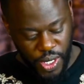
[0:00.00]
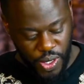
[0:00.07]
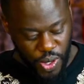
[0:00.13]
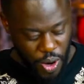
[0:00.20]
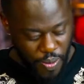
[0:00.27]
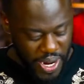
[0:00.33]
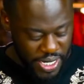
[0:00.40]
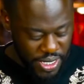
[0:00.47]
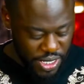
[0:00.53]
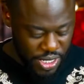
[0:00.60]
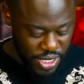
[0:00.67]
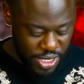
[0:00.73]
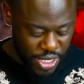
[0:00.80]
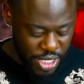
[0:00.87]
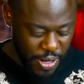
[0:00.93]

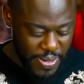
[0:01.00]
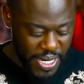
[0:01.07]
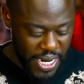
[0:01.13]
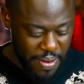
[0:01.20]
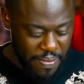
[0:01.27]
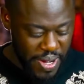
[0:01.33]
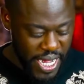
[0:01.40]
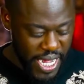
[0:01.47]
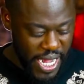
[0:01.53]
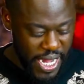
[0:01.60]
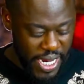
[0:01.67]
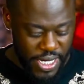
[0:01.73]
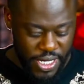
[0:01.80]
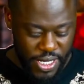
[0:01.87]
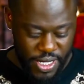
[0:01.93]
Romans chapter number
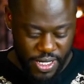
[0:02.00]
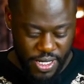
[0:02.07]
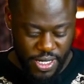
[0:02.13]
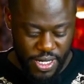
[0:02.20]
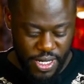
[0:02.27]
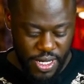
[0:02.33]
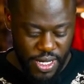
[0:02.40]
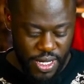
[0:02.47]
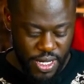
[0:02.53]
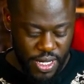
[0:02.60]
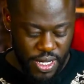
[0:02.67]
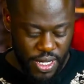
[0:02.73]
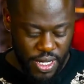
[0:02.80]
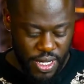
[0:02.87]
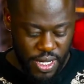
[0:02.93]
8.
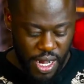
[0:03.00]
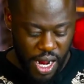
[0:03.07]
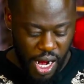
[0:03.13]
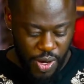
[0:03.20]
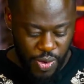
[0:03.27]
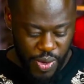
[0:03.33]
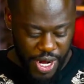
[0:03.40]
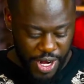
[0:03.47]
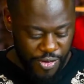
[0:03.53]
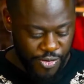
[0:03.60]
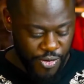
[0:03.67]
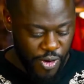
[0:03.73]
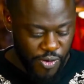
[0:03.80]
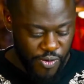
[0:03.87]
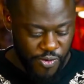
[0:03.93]
I'll read
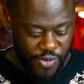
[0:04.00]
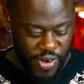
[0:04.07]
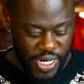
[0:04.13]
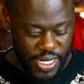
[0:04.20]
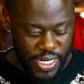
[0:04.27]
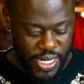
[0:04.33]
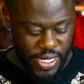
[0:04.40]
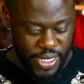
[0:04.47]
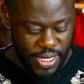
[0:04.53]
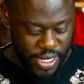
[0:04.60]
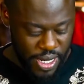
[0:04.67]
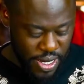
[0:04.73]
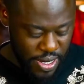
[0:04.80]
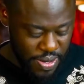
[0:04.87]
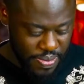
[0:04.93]
from verses
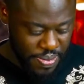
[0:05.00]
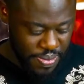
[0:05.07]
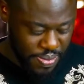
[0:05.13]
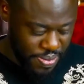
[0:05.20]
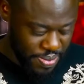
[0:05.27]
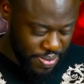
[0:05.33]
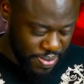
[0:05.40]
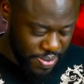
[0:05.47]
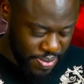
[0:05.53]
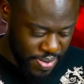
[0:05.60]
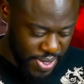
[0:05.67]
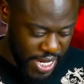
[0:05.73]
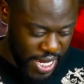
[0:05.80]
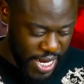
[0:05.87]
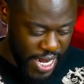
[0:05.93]
uh,
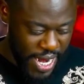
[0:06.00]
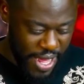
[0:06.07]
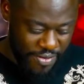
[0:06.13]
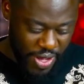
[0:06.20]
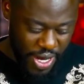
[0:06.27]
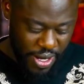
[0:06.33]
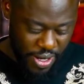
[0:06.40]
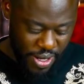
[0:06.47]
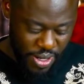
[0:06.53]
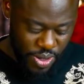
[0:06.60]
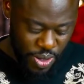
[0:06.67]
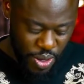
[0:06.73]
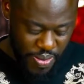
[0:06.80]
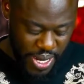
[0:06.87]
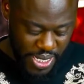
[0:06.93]
11.
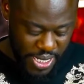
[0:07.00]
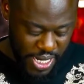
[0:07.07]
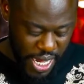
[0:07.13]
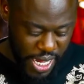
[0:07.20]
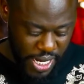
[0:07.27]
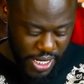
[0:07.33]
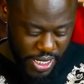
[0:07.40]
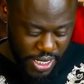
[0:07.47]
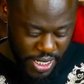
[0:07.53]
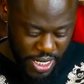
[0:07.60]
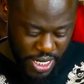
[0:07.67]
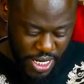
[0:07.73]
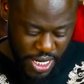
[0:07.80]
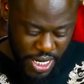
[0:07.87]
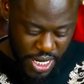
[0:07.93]
Romans 8.
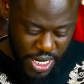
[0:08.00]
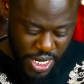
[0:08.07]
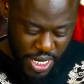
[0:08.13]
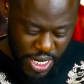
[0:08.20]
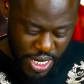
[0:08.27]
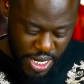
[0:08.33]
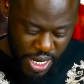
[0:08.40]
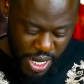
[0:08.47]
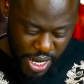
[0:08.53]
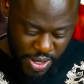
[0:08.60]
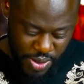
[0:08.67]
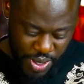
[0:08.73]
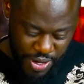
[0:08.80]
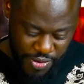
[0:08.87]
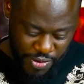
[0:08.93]
I'll
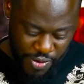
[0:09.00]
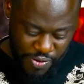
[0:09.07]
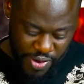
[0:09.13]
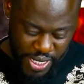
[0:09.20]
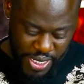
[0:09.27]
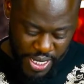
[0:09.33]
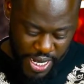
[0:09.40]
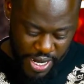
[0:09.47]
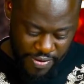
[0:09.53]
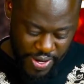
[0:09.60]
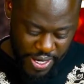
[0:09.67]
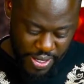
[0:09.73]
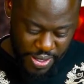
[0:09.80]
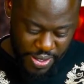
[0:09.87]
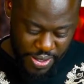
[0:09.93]
read from verse
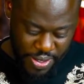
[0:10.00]
11.